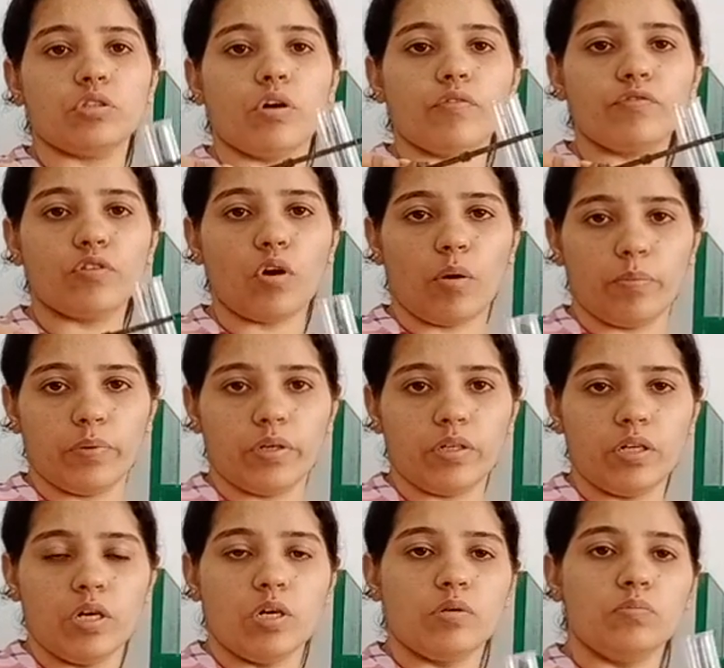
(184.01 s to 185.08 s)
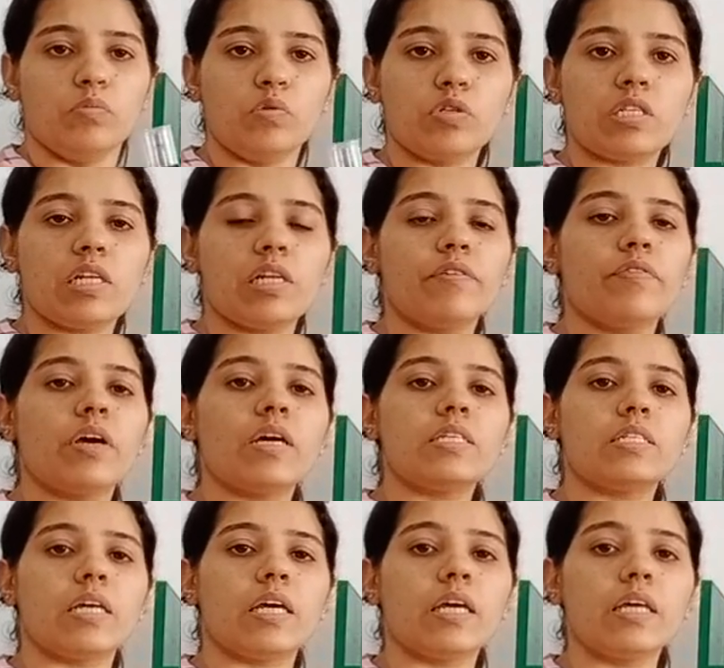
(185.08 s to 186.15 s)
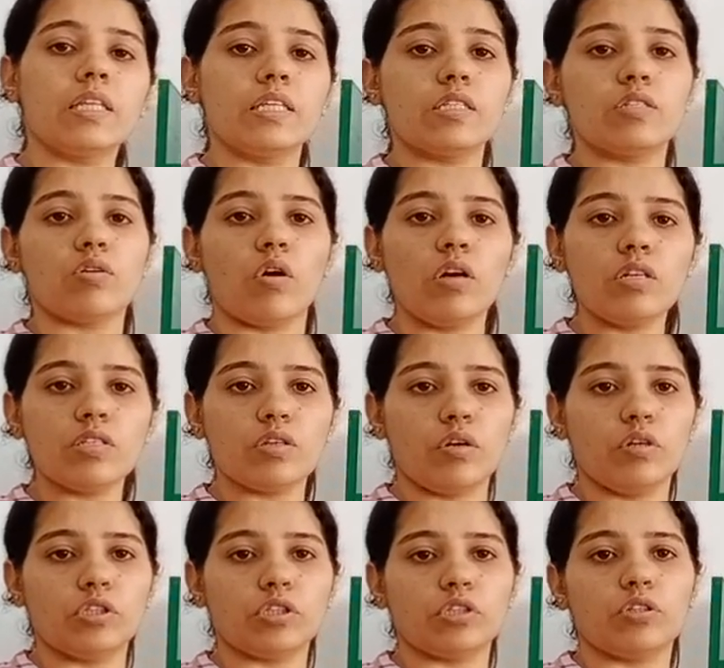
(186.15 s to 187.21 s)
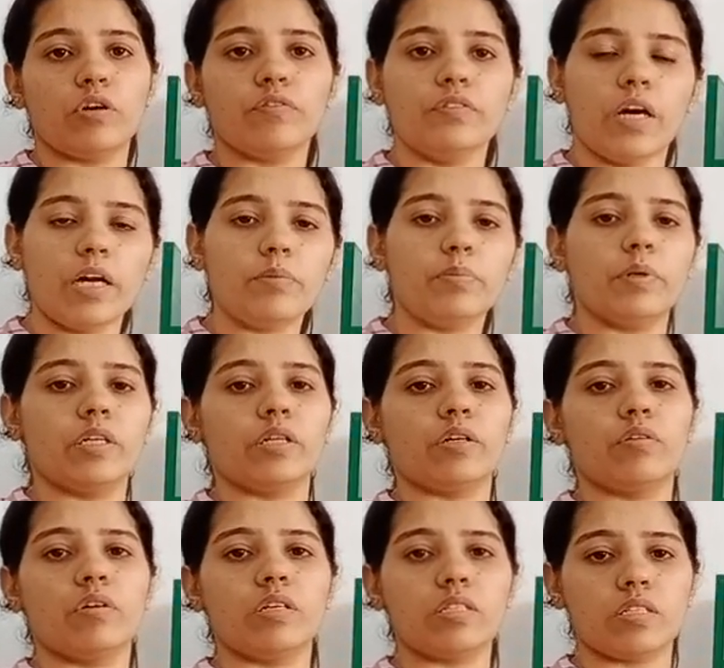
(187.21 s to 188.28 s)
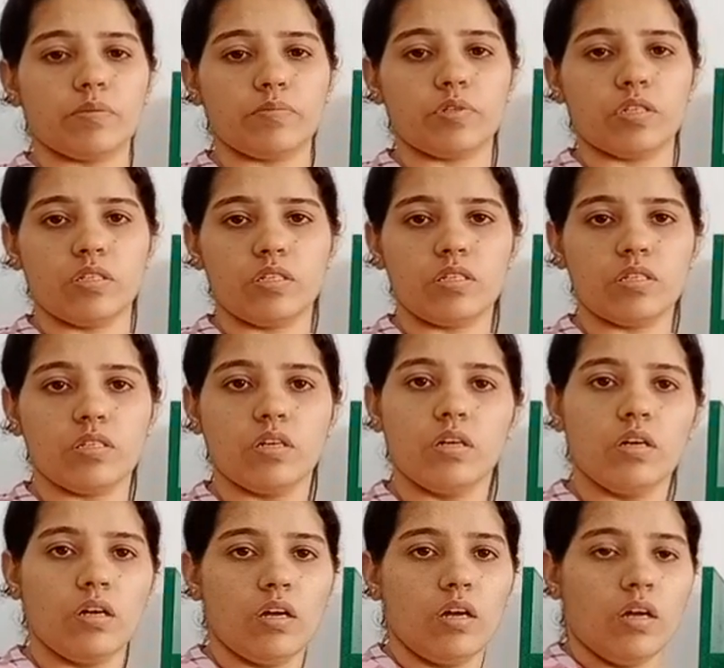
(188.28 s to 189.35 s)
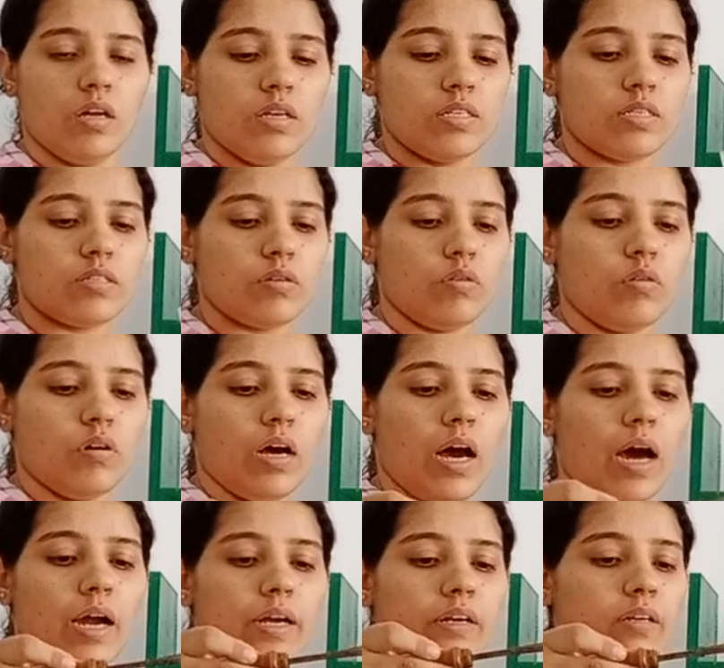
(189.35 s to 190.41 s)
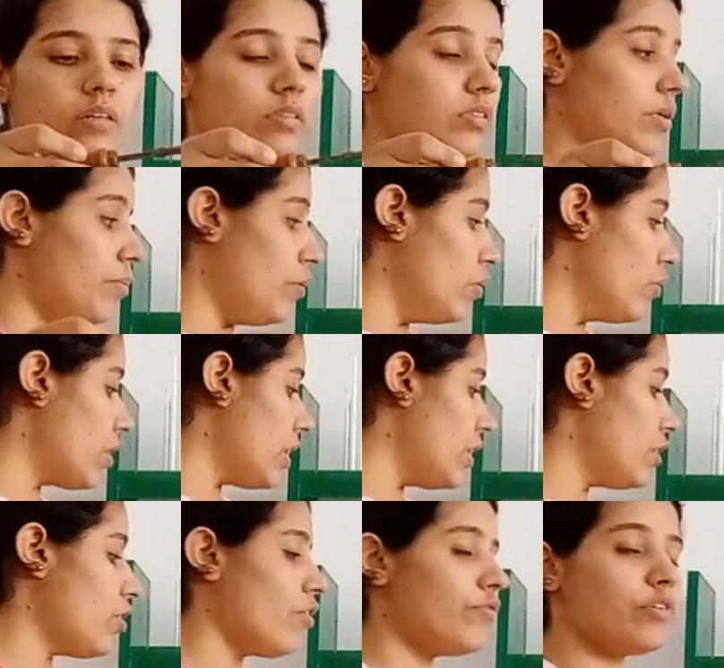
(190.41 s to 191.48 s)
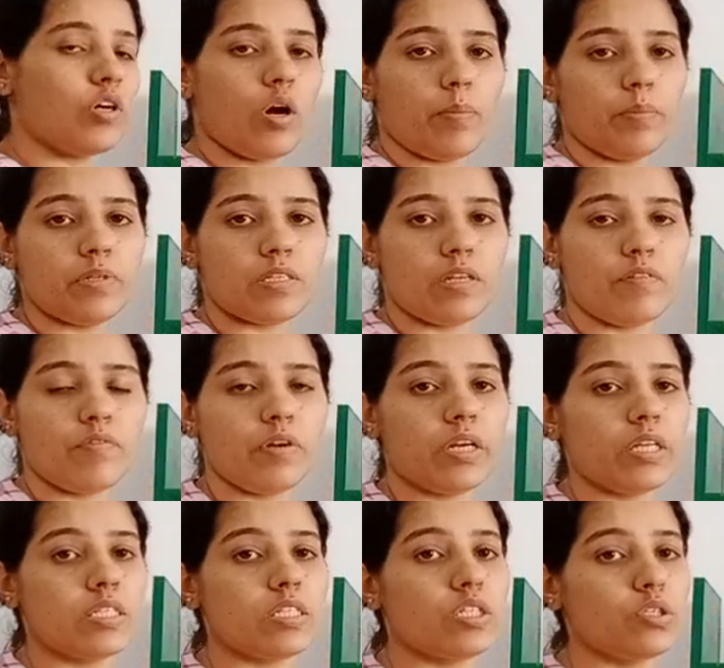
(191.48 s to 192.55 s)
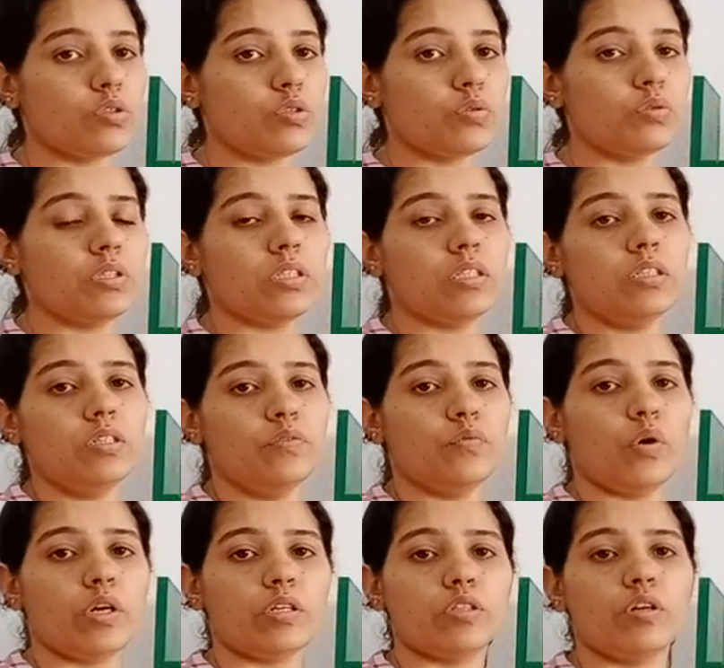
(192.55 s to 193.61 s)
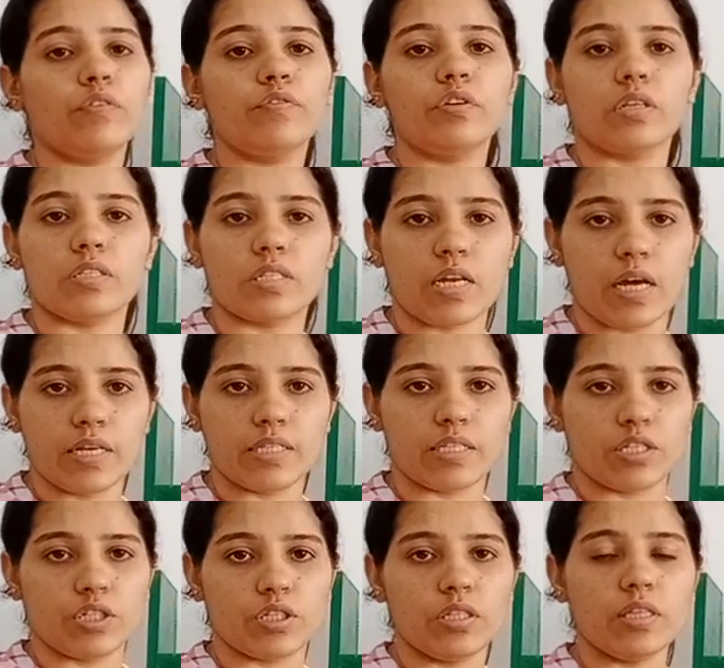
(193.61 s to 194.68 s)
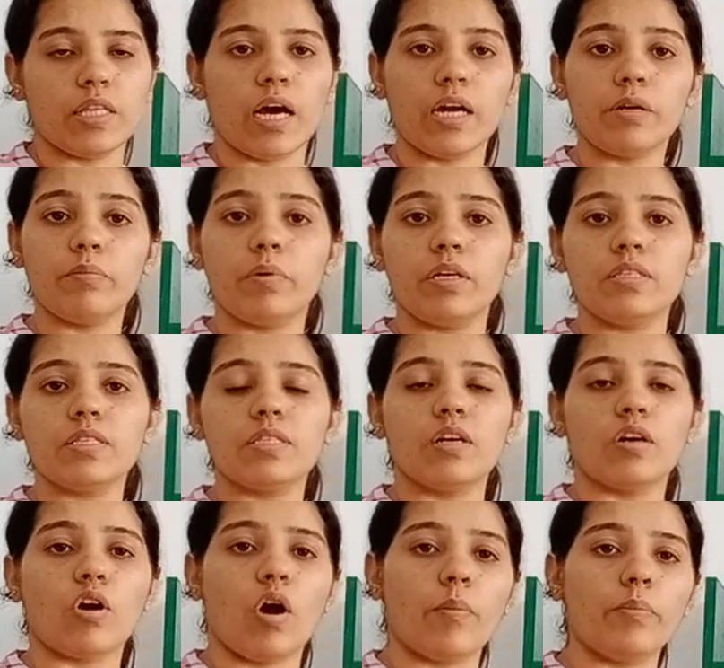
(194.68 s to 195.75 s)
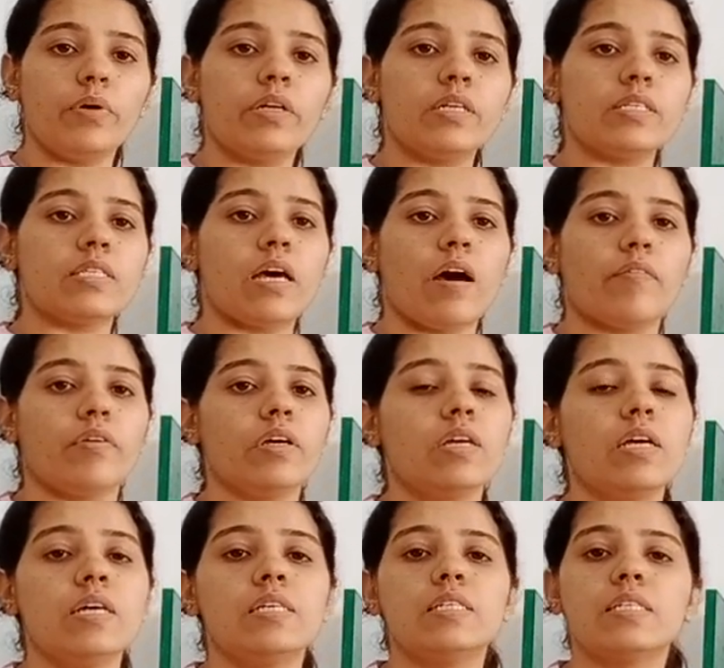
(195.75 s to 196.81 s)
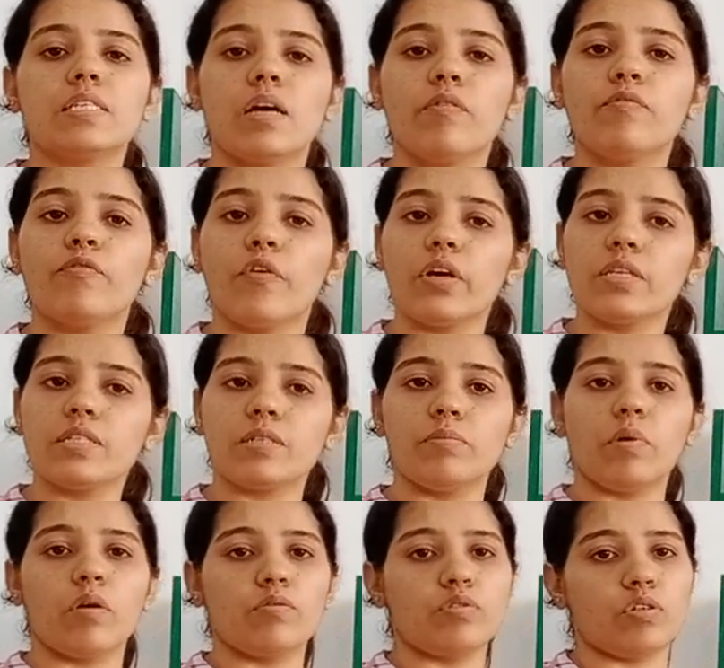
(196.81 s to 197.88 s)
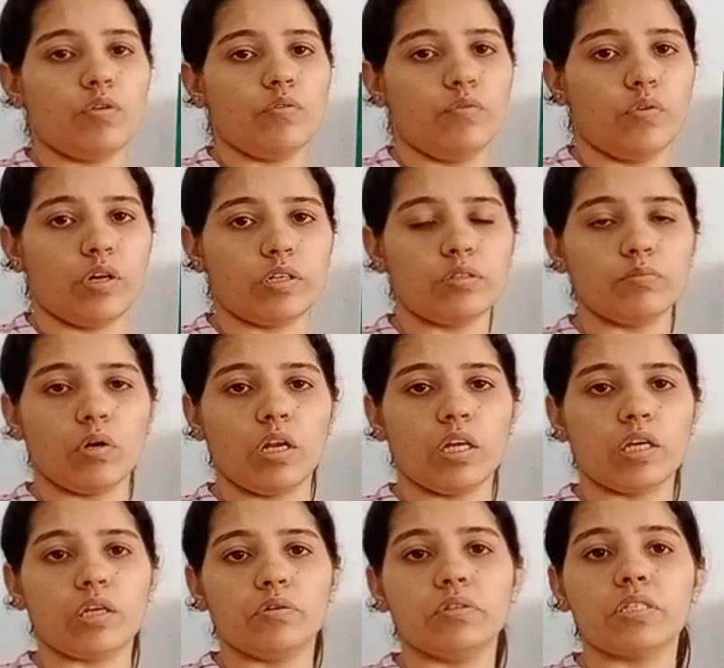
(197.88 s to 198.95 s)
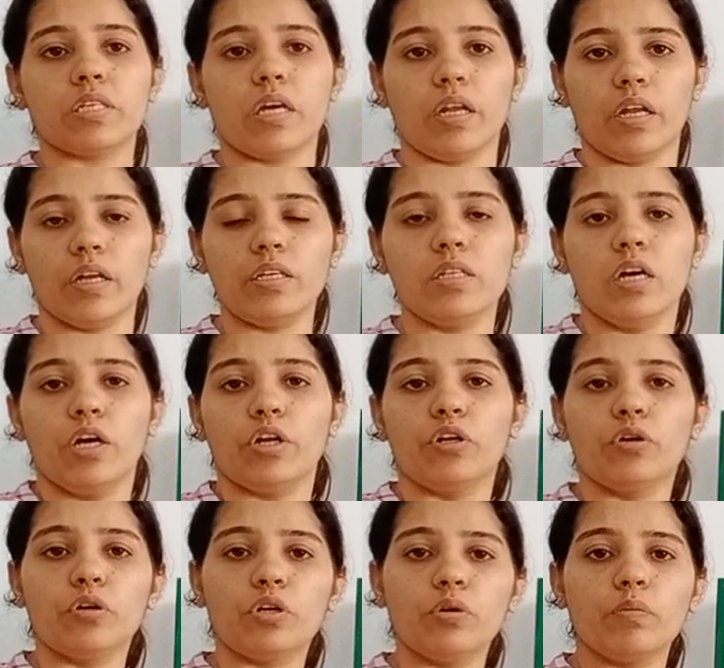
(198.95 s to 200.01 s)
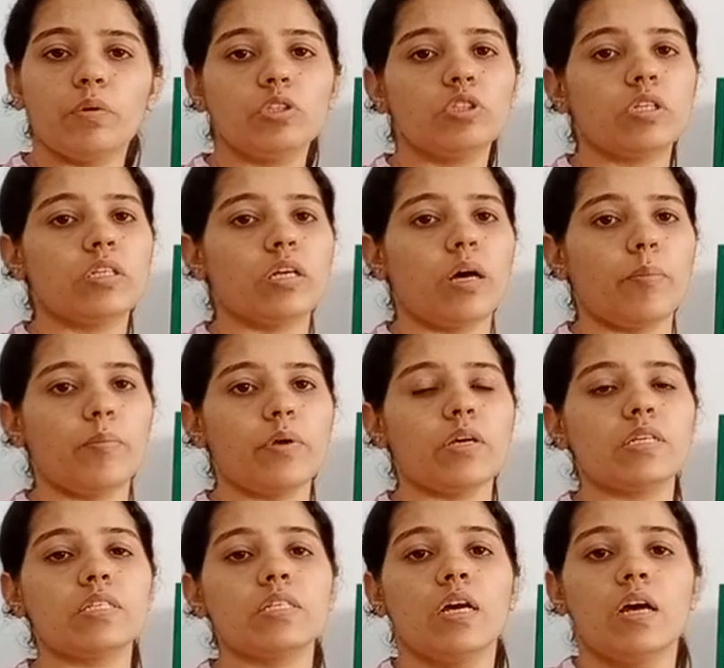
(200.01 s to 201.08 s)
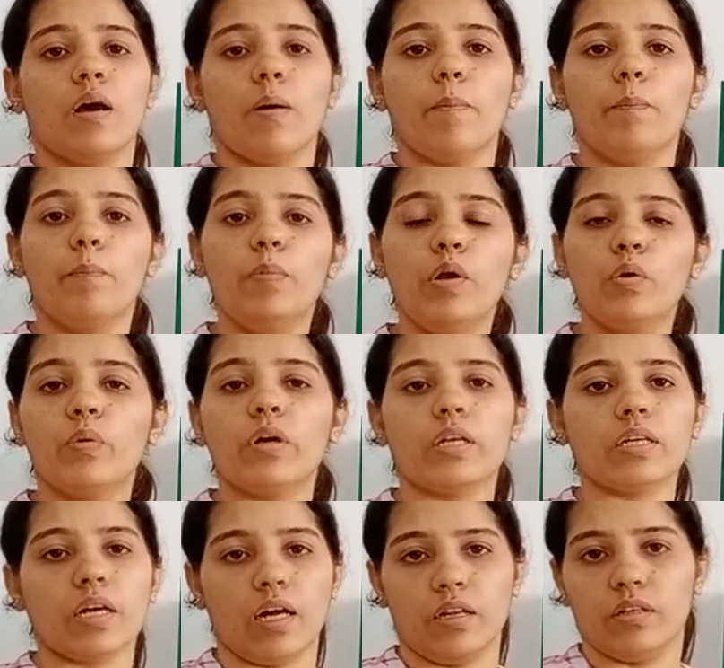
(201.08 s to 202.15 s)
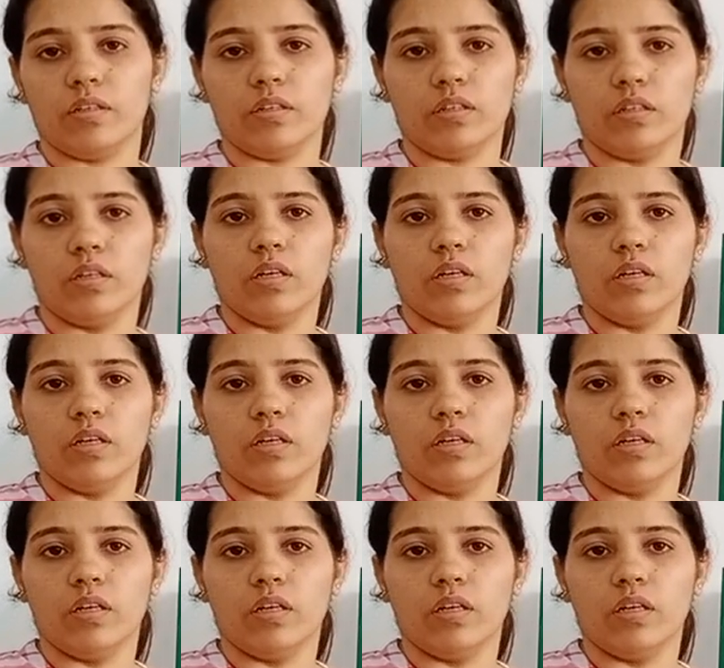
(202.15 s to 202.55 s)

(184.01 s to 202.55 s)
of copper. Mostly we are taking the salt solution of that particular substance. So, and the blue color of a copper sulphate is due to the water of crystallization. That means the copper is having some fixed amount of water molecules in it, due to which it appears blue in color.